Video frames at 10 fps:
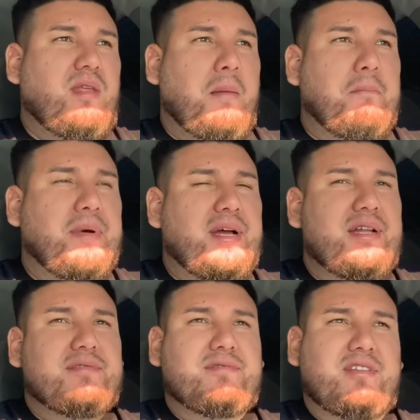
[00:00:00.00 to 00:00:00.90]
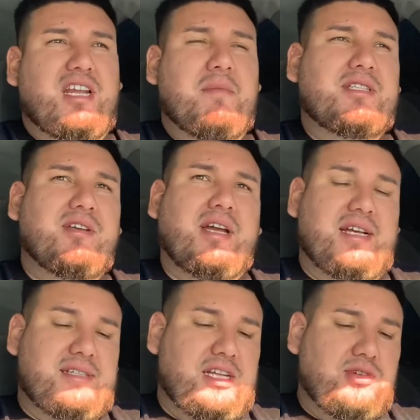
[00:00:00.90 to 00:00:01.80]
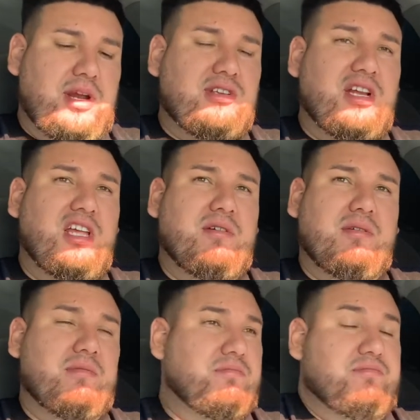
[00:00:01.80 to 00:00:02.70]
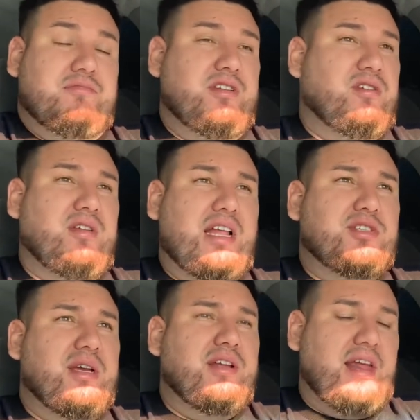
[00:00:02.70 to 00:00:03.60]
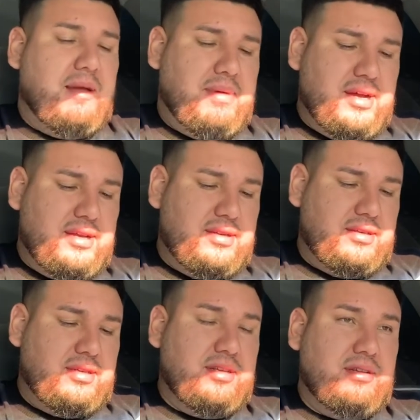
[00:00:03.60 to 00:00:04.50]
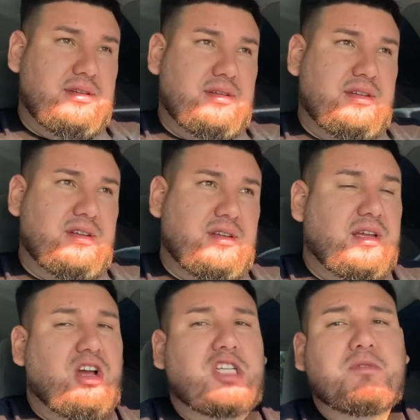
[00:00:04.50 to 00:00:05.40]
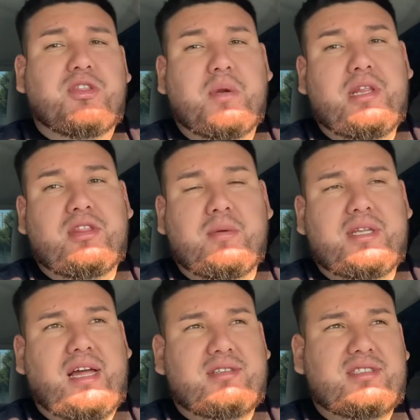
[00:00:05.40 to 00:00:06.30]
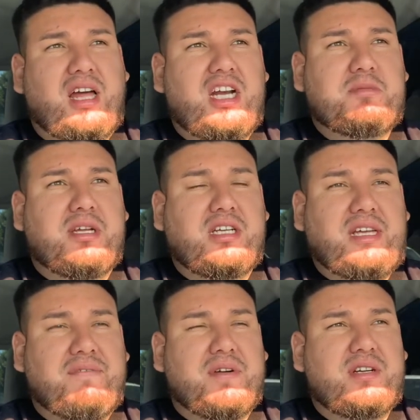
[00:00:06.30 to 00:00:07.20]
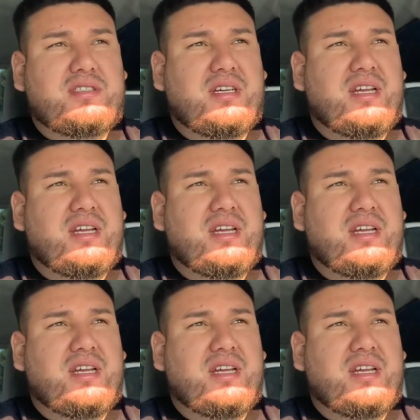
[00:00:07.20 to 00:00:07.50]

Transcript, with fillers: but let me tell you guys, that trailer's gonna, you know, that trailer that I bought, it cost me three three thousand dollars because at first